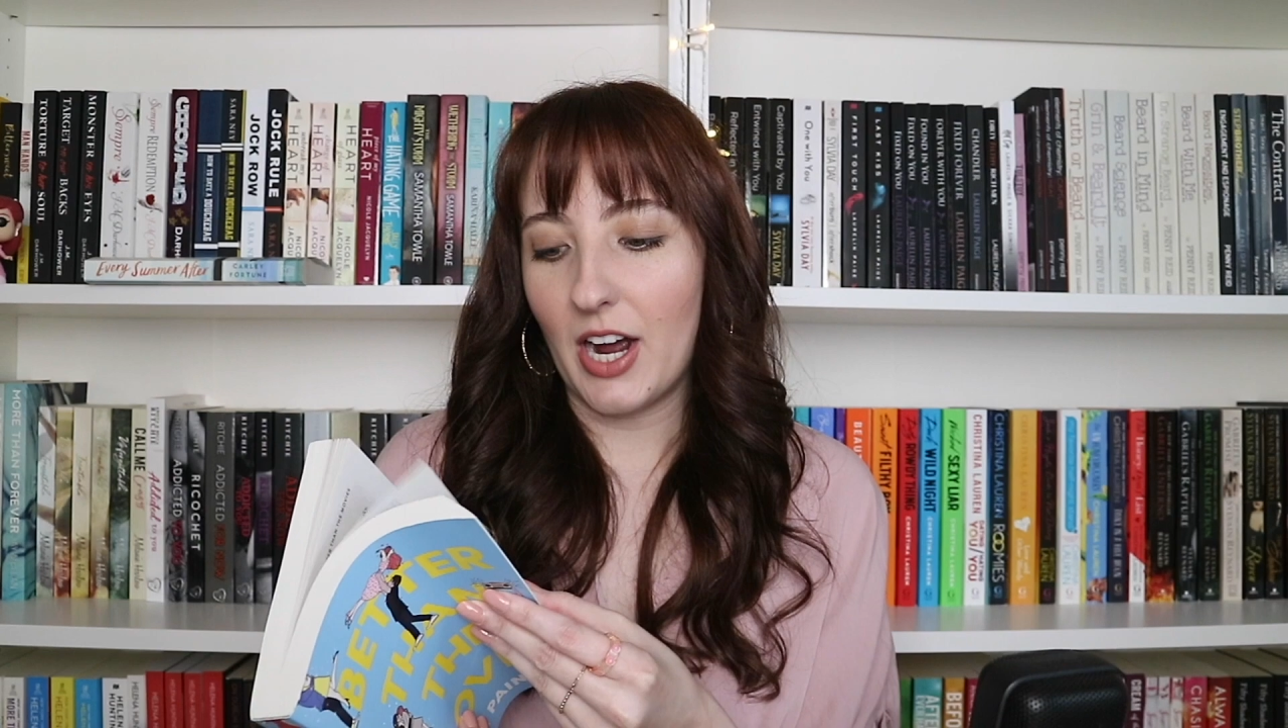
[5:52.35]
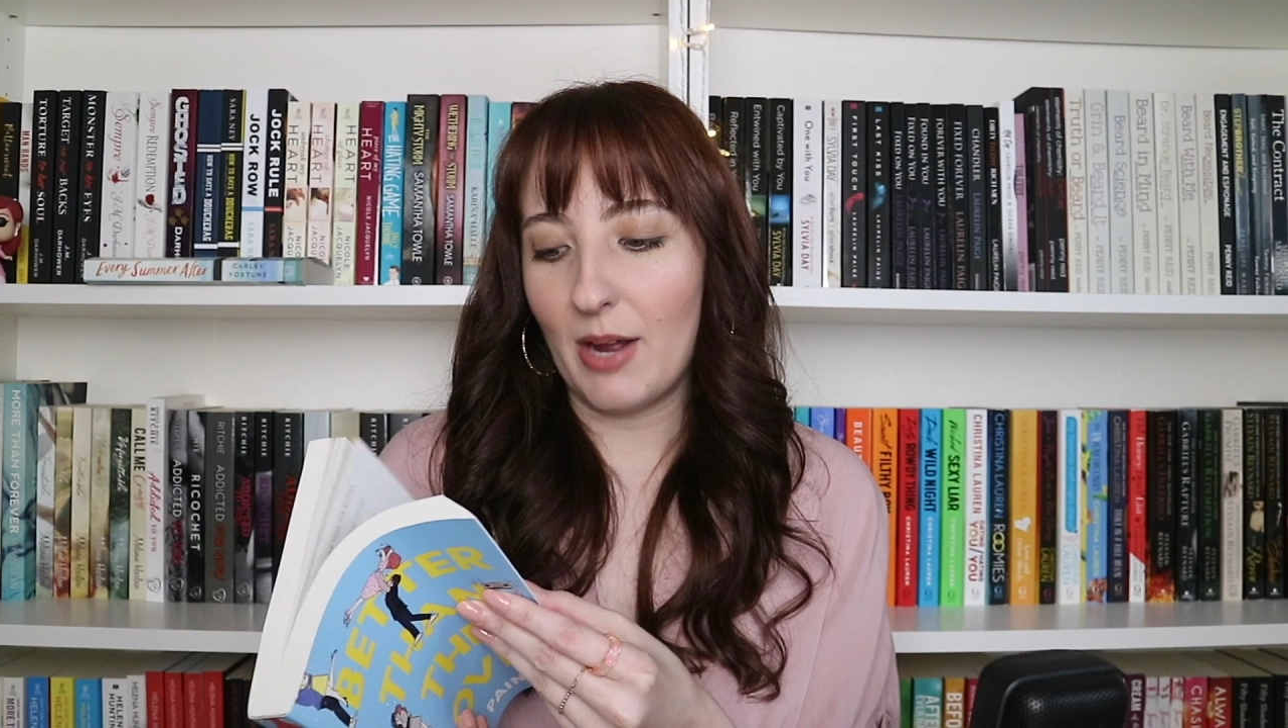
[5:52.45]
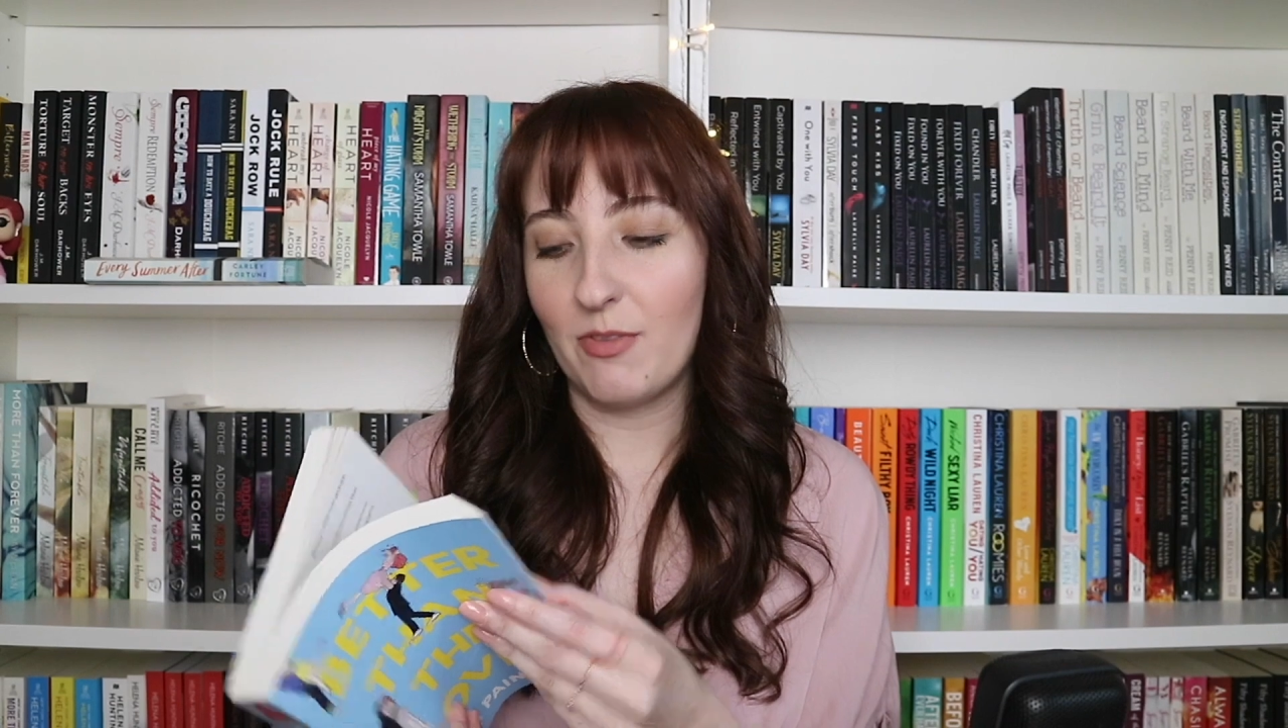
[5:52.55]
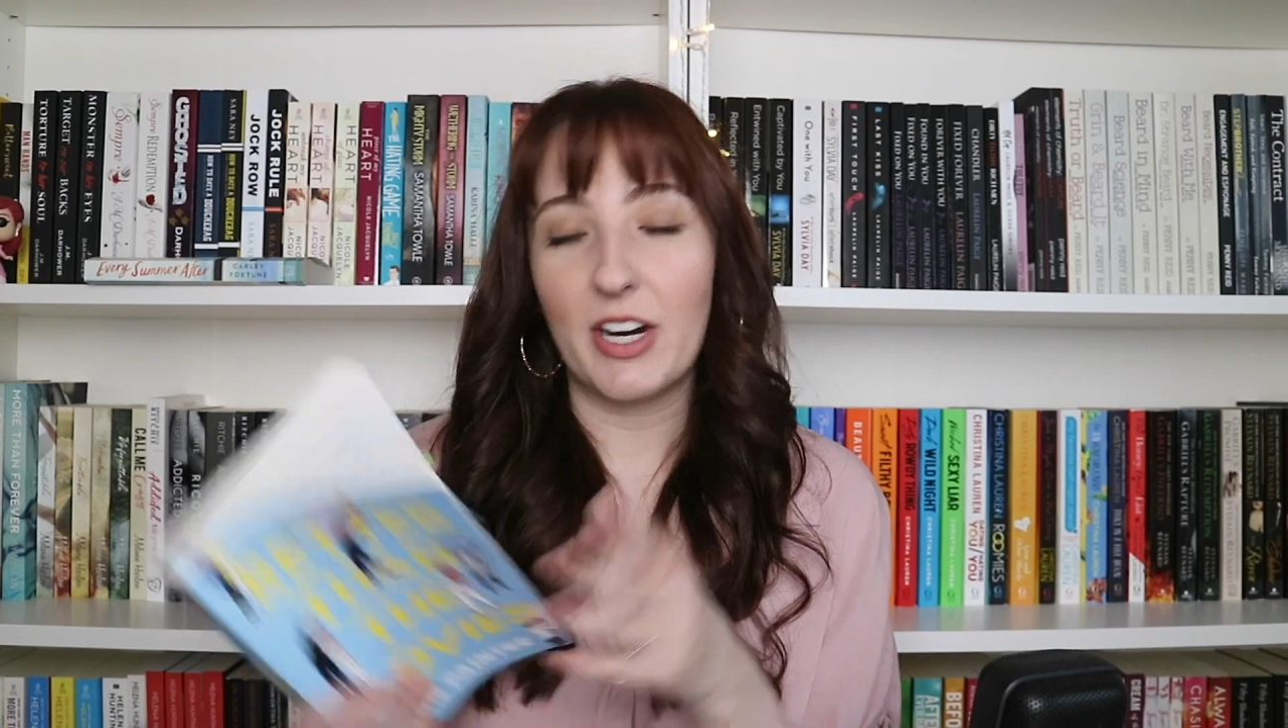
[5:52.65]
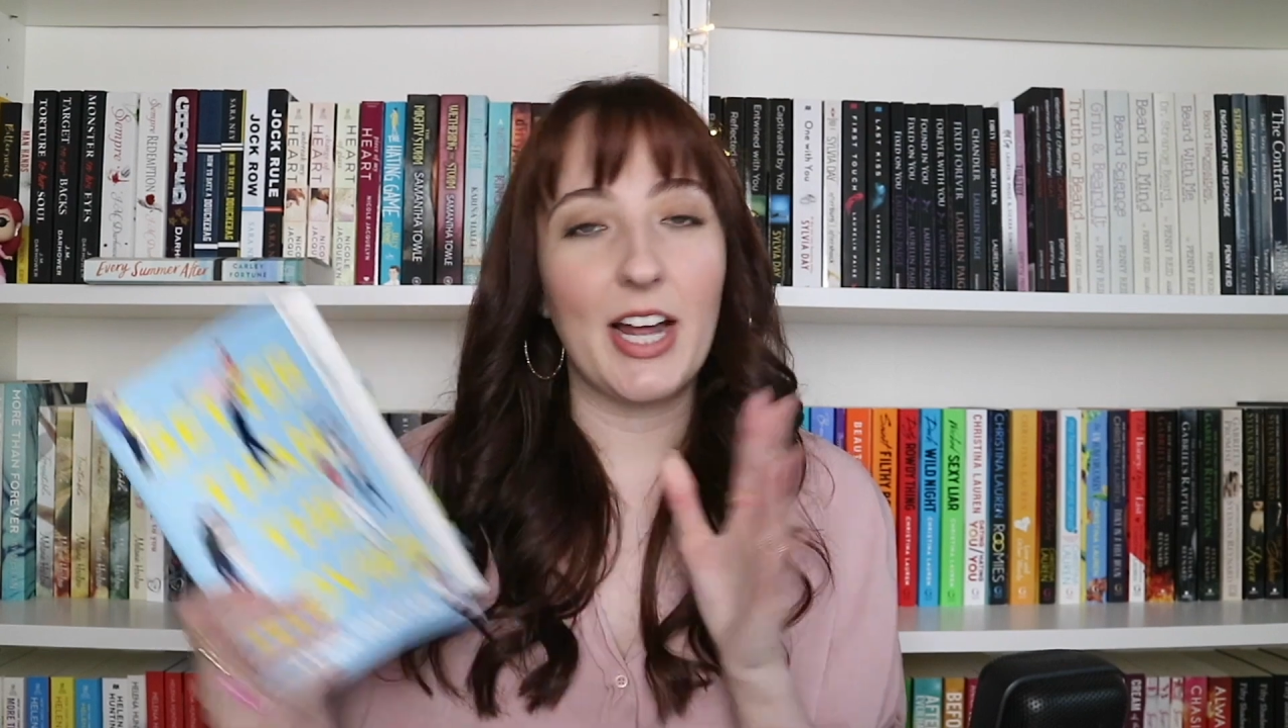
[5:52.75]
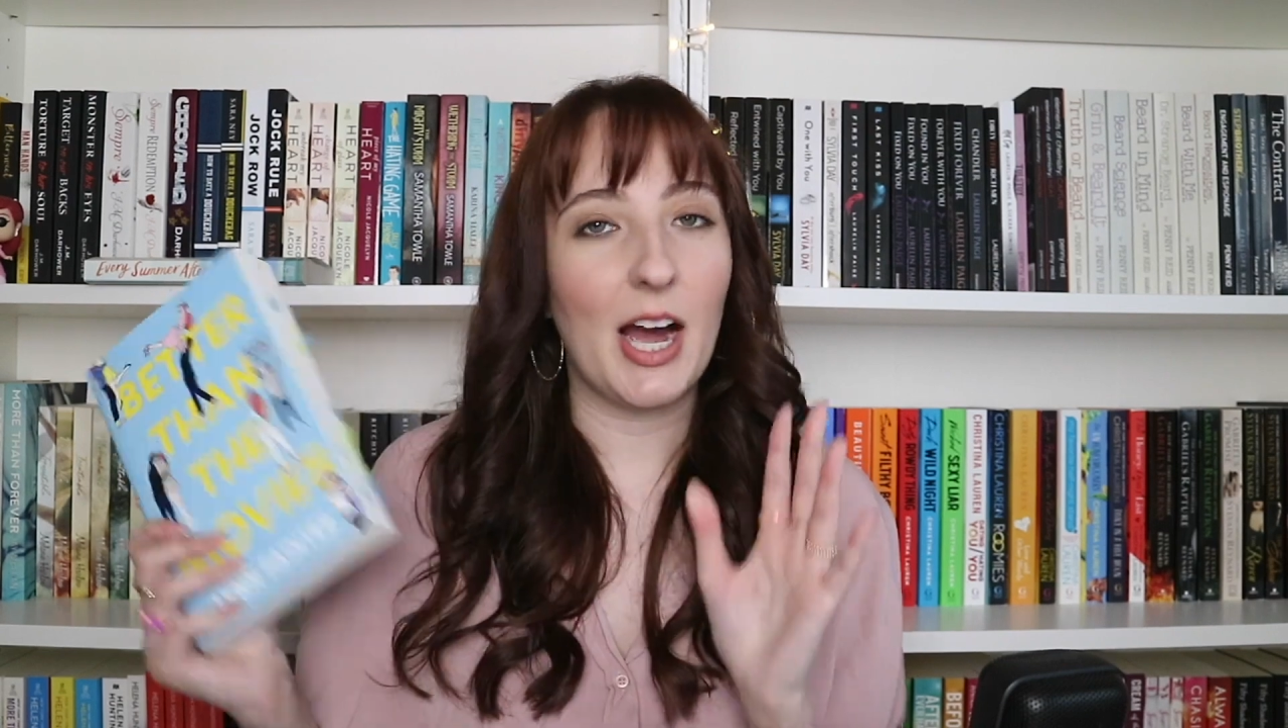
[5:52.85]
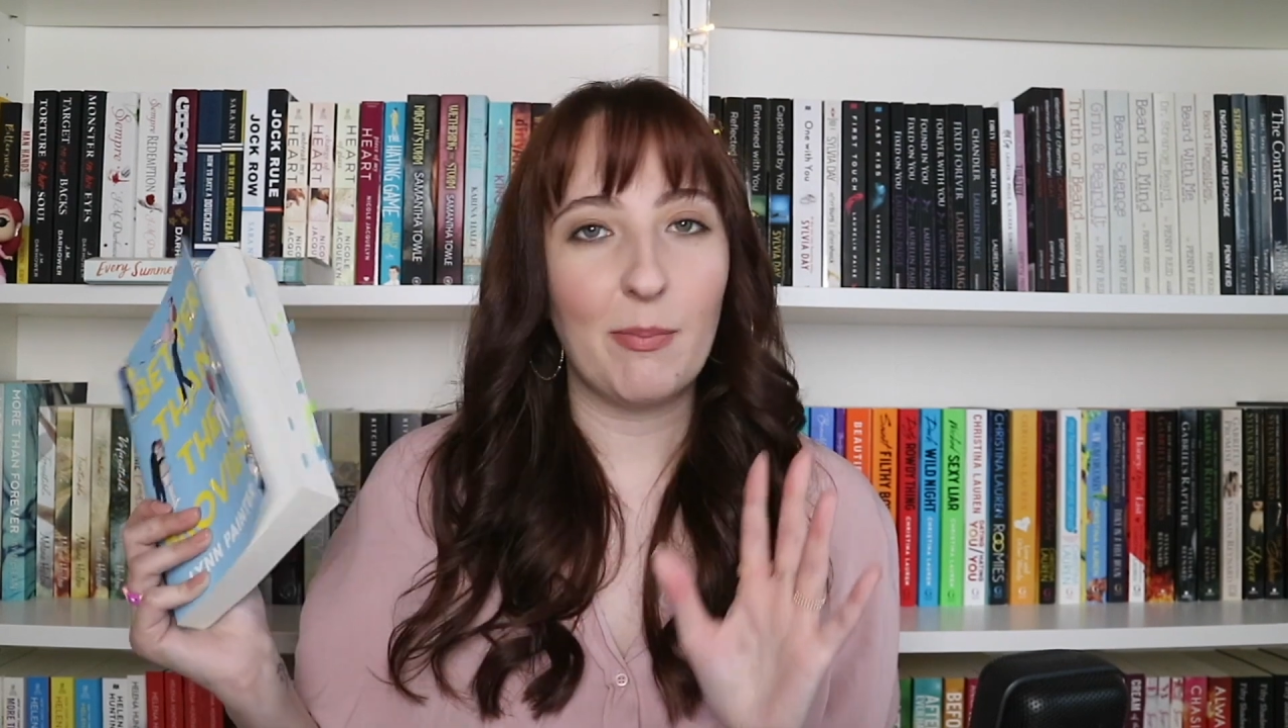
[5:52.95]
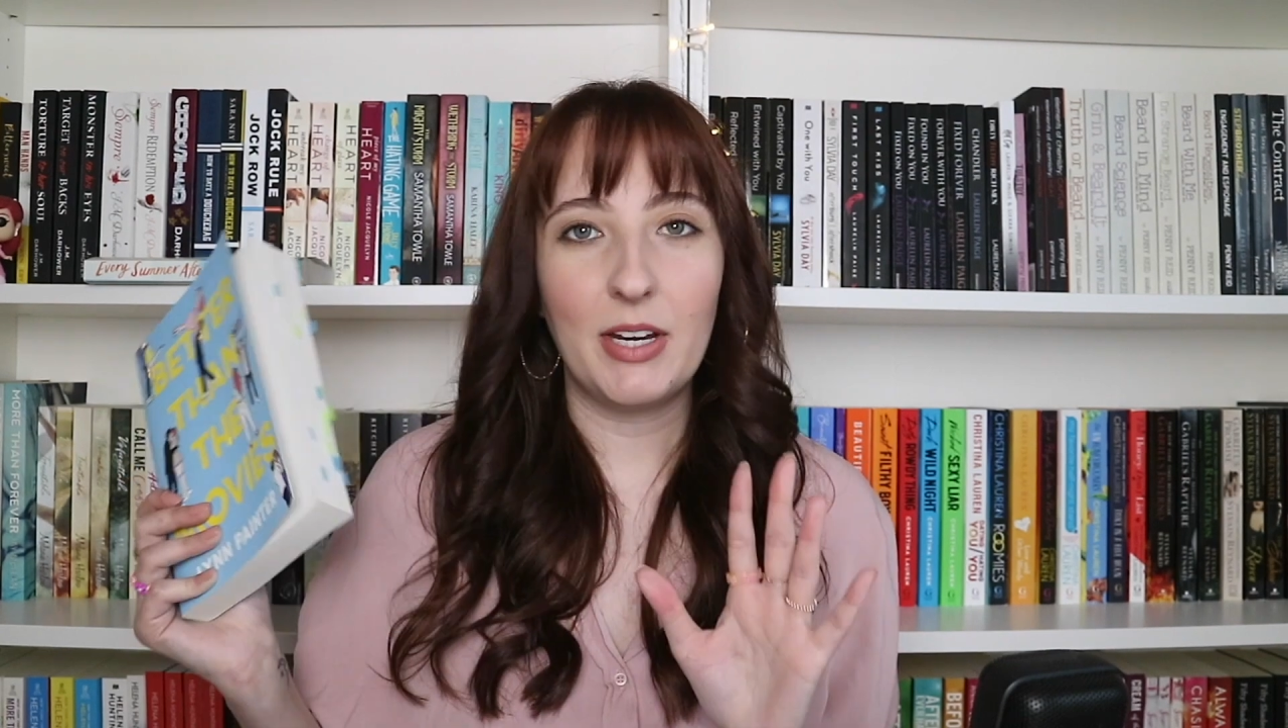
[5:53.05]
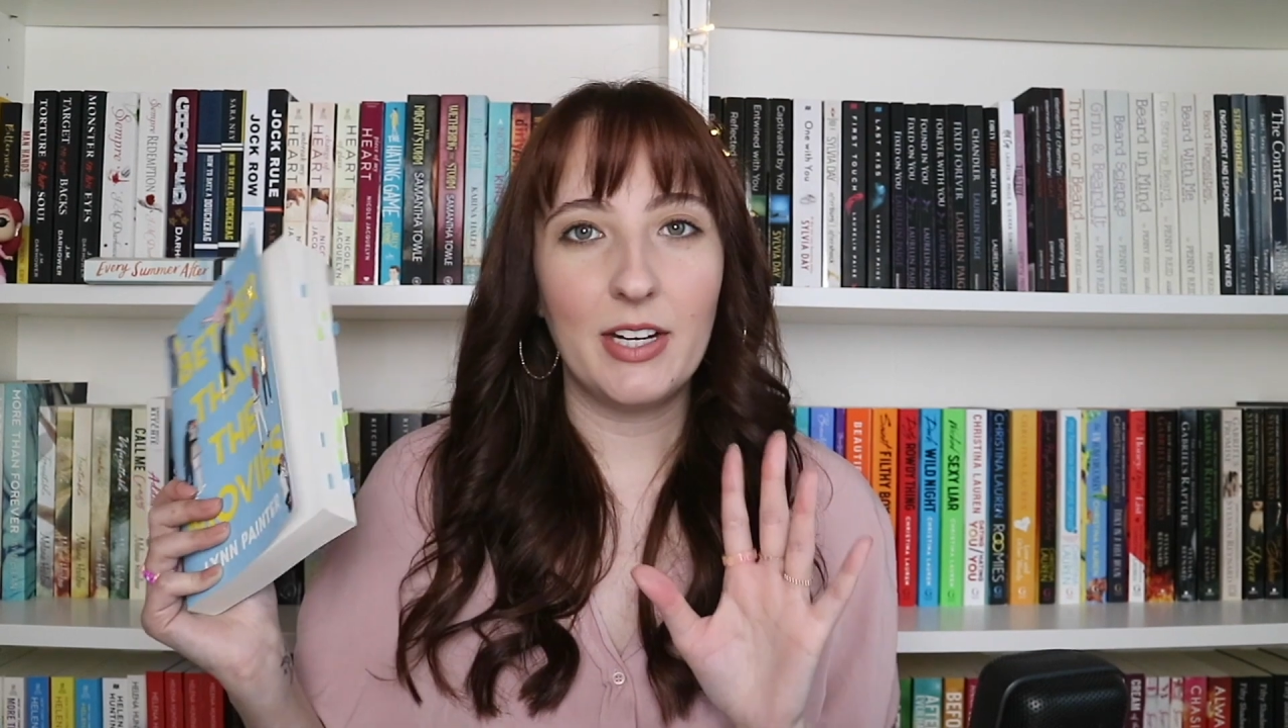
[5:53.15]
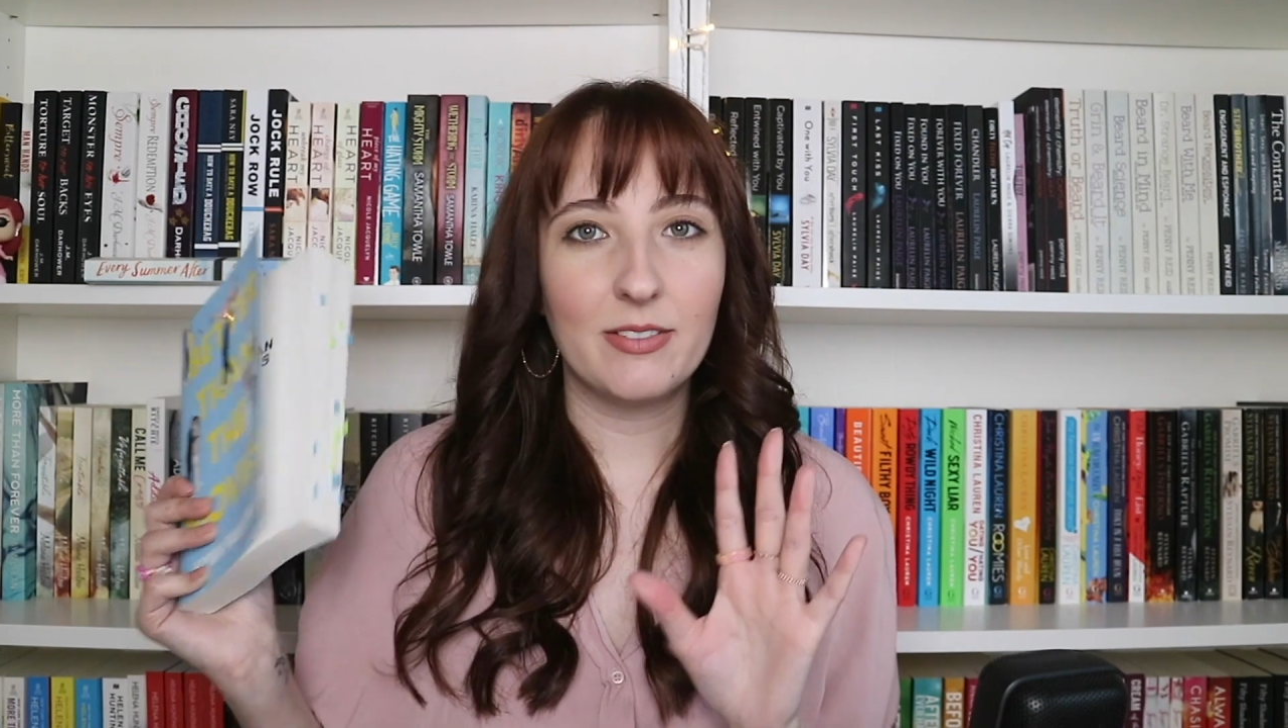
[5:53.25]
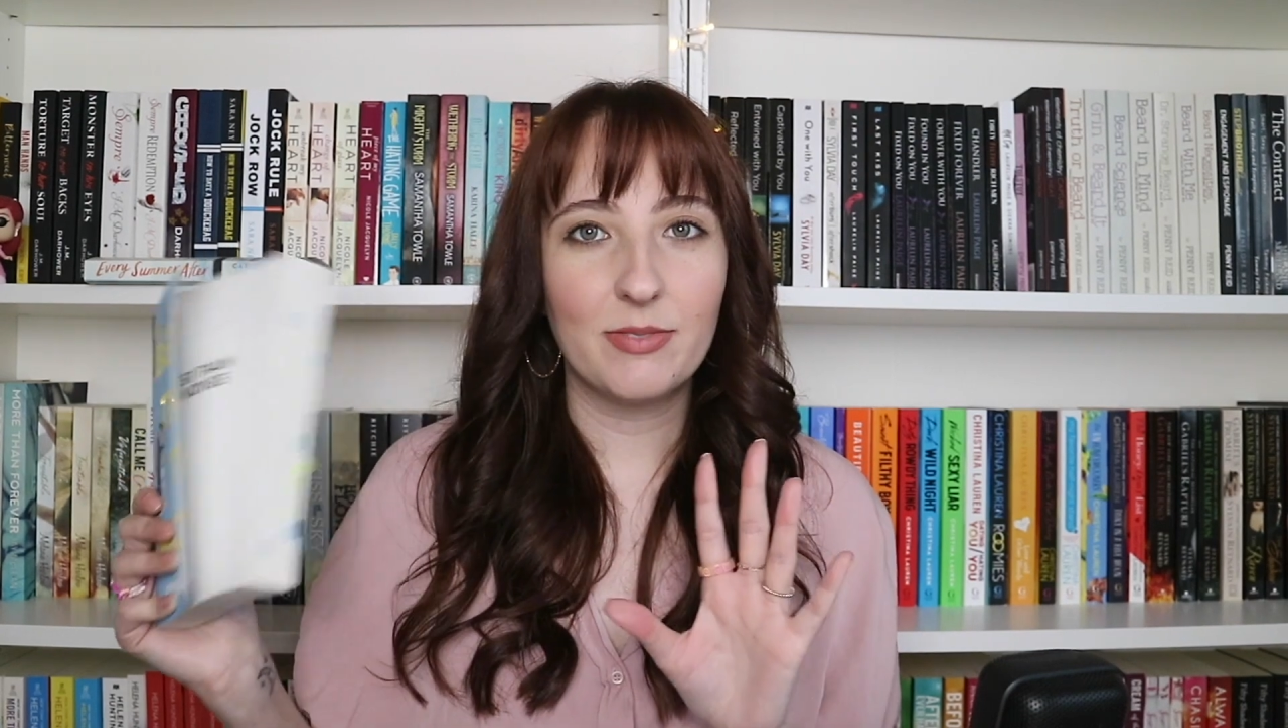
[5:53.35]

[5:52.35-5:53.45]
I'm very happy